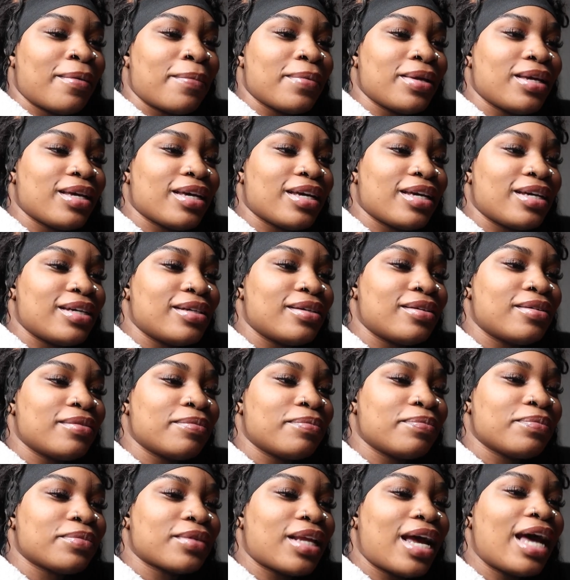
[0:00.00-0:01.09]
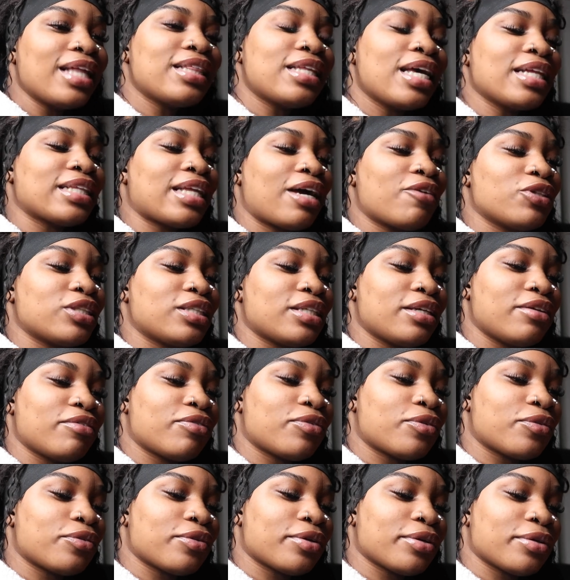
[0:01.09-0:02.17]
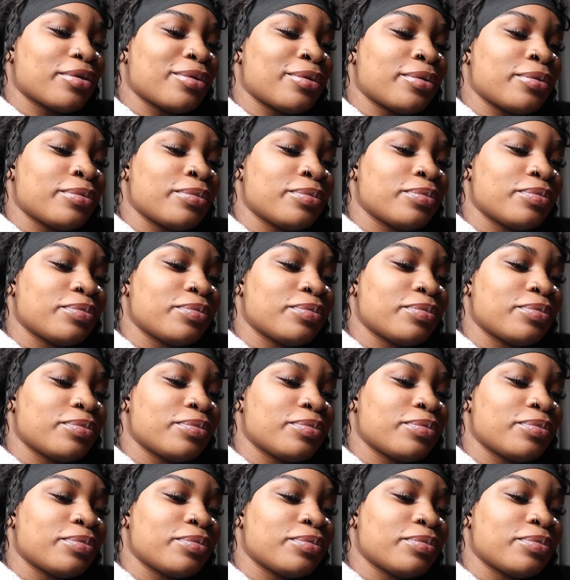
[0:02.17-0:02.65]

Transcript: Yeah, I think that was it for real.